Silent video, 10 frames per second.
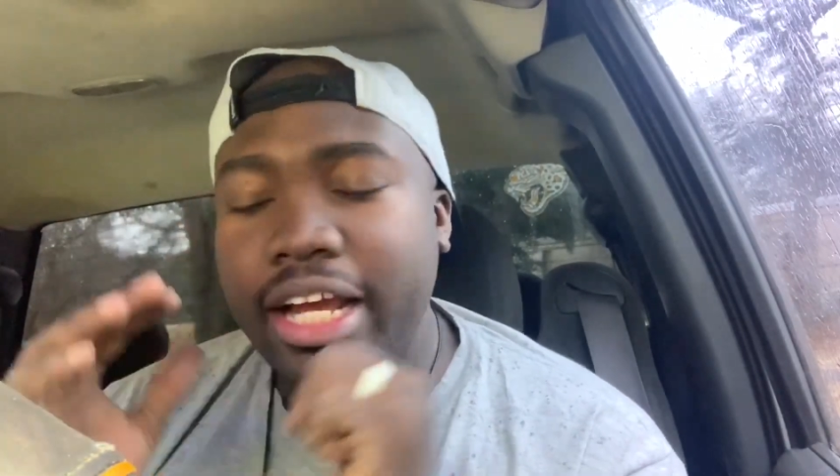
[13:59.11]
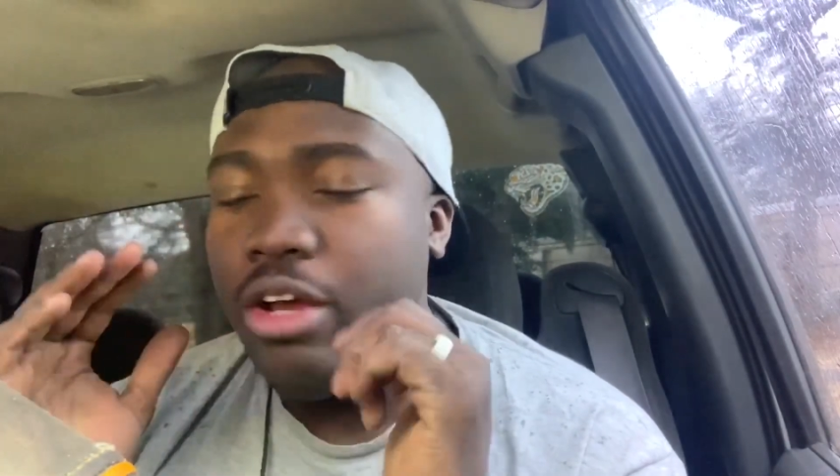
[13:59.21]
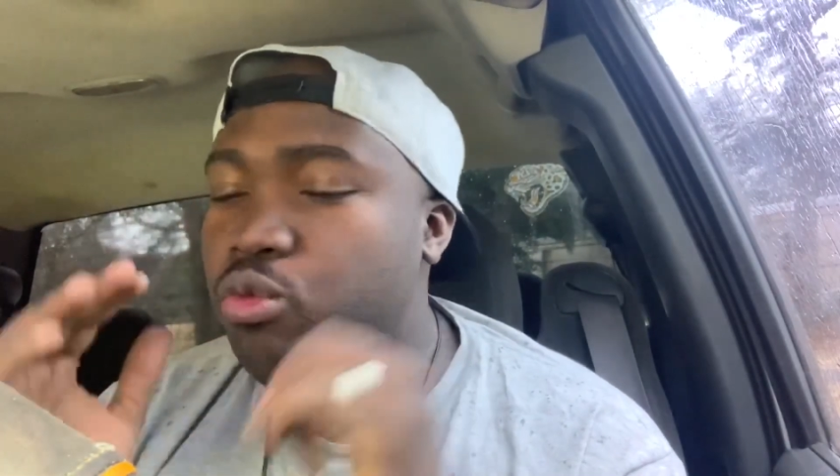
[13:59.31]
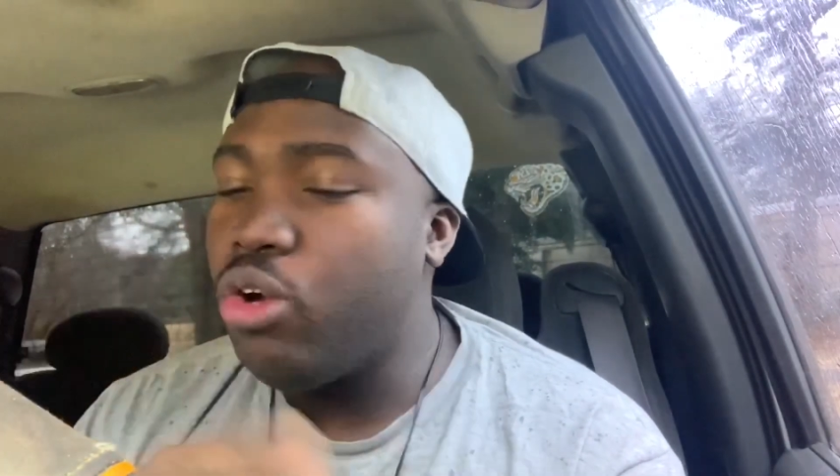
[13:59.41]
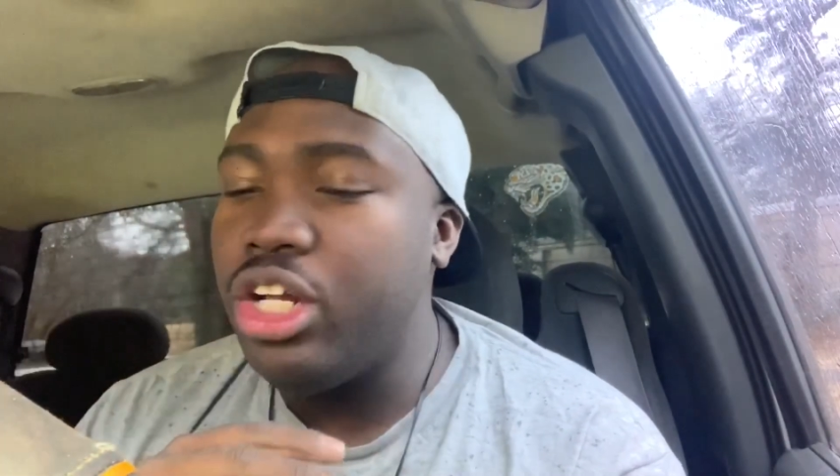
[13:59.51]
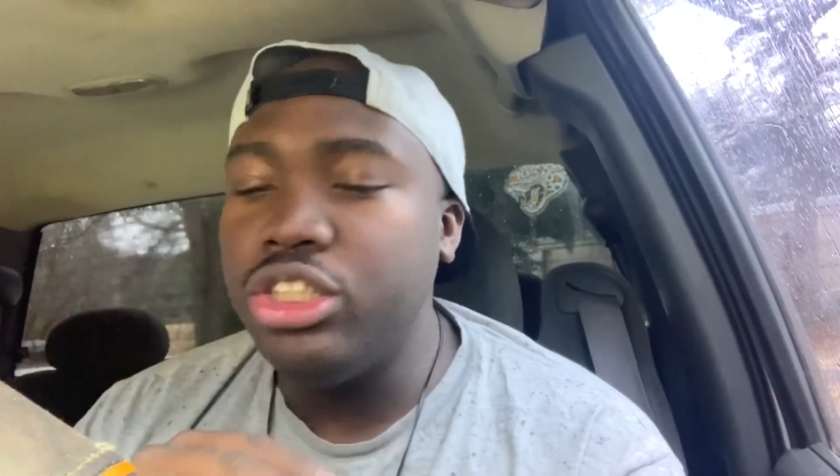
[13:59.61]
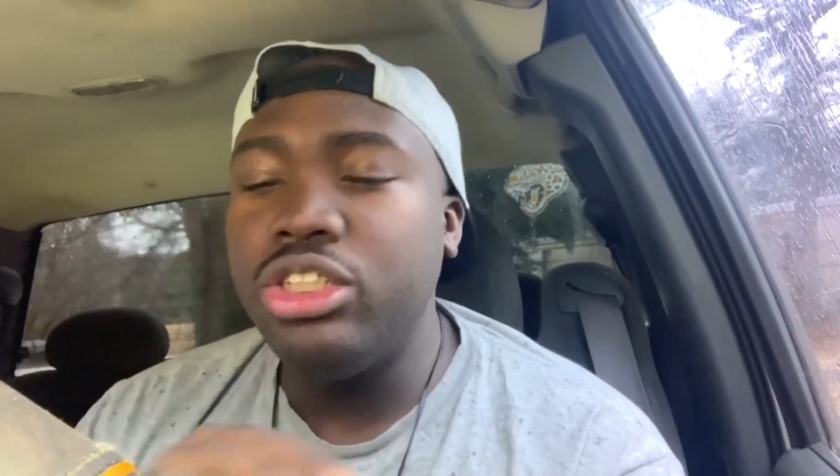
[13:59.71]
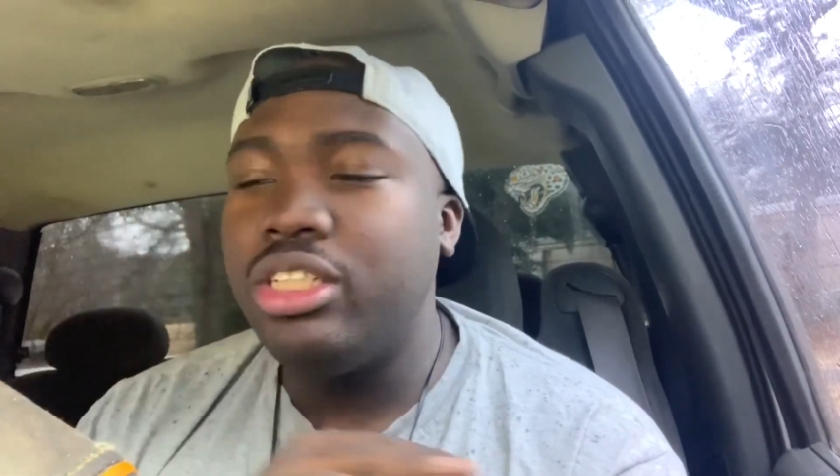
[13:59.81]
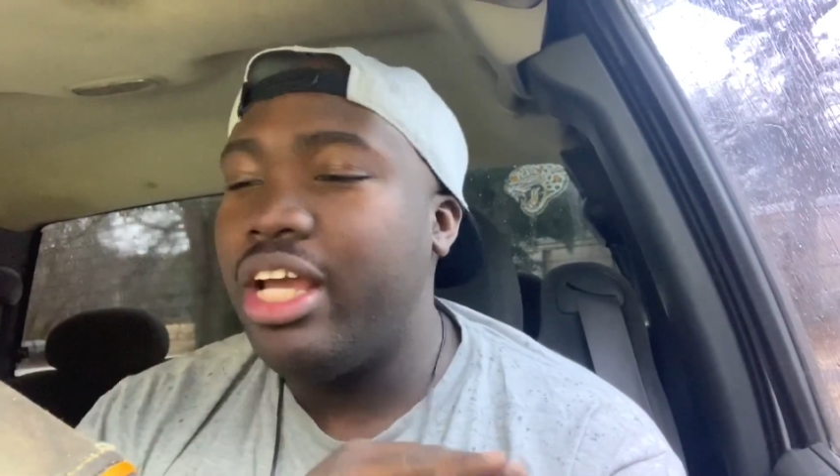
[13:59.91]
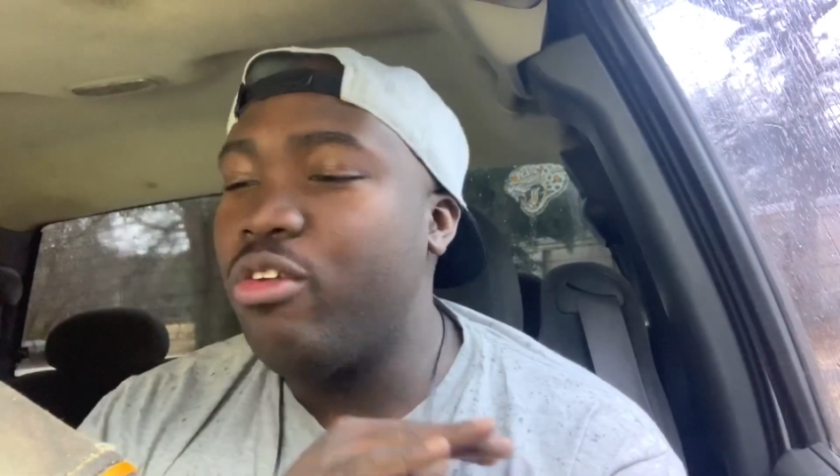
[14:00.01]
it
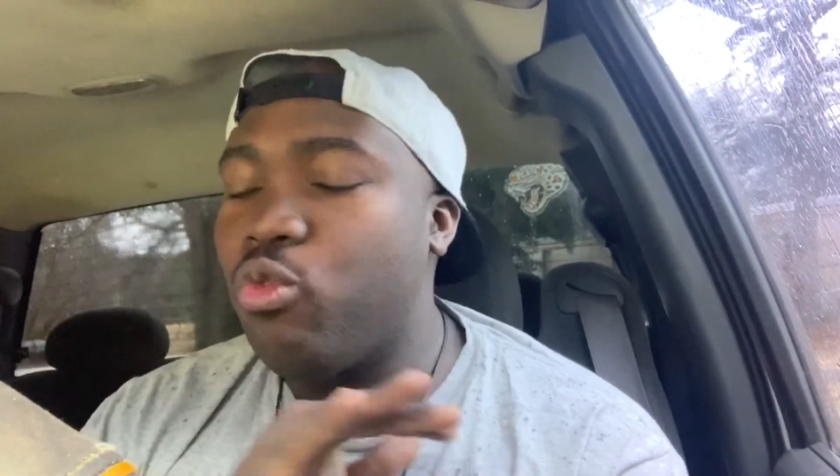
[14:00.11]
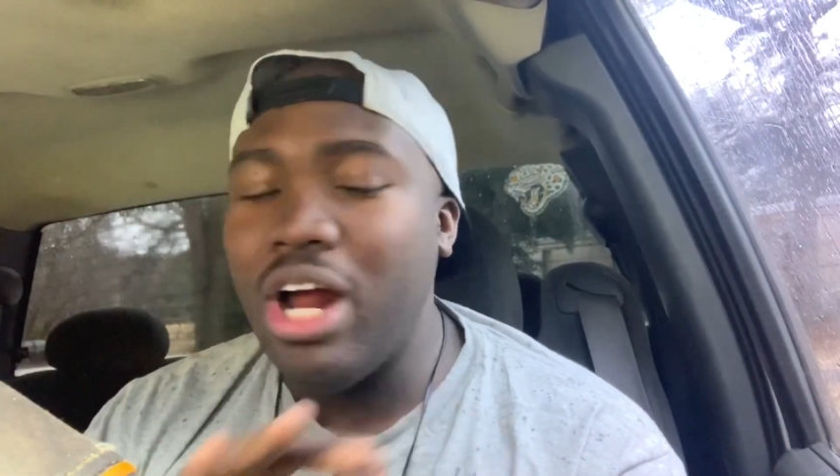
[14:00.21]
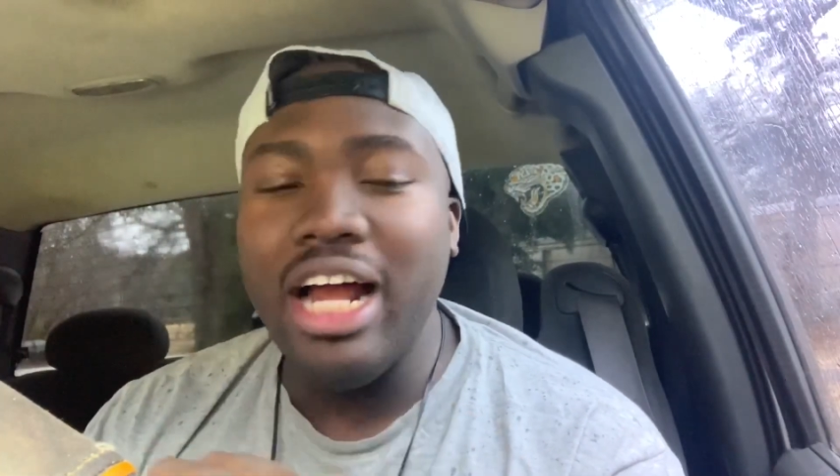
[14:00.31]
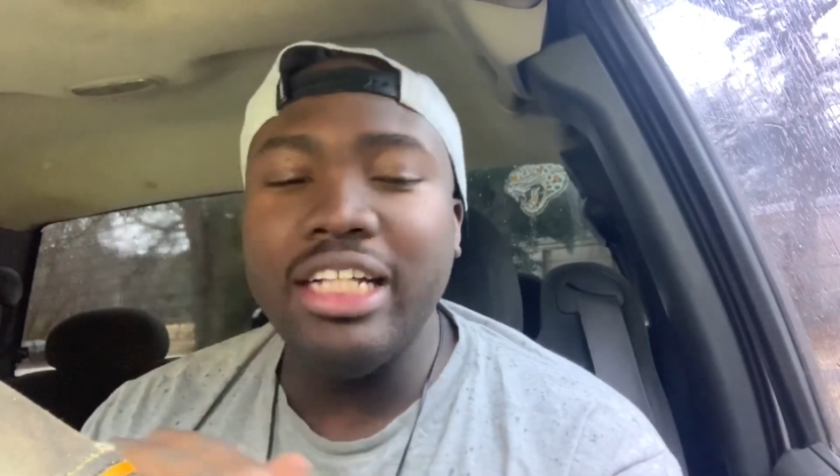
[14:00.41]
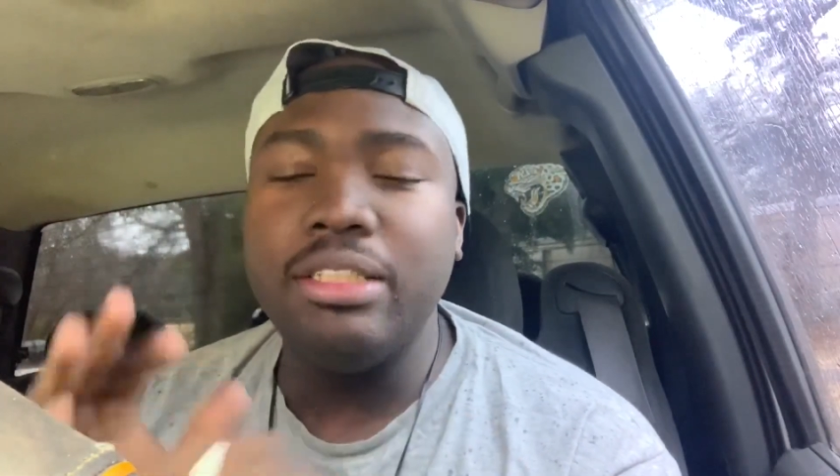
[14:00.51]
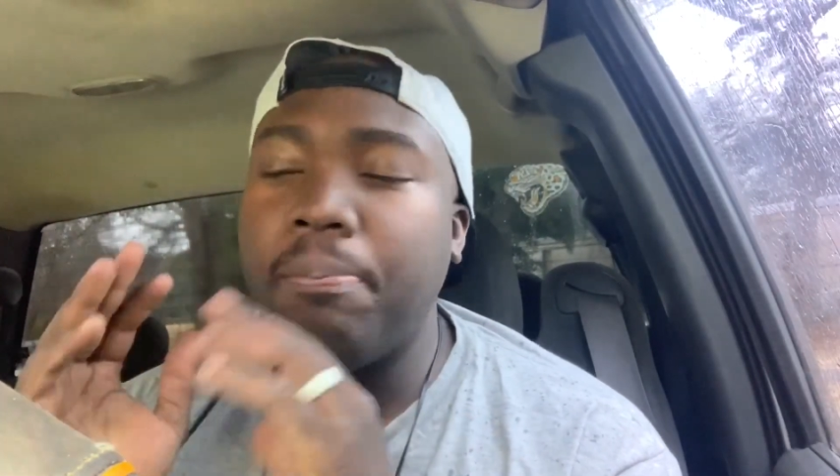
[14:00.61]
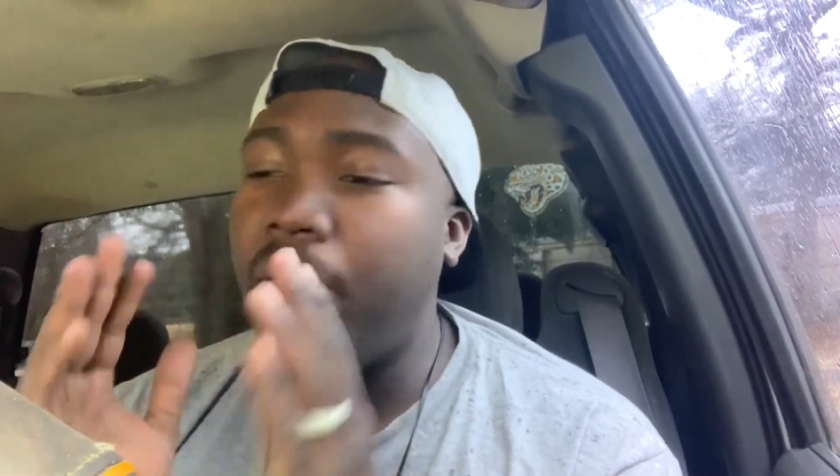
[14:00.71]
runs, it rides